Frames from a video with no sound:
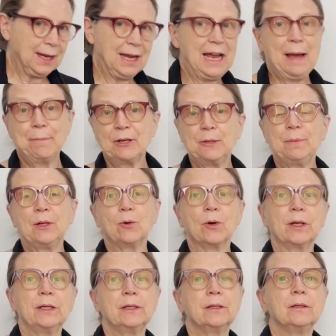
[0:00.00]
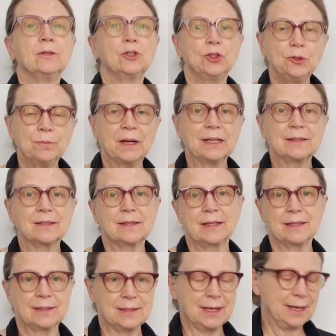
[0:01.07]
I happen to be going 2 months
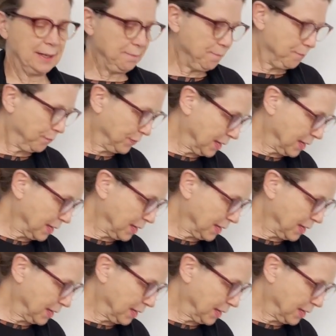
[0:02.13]
this time,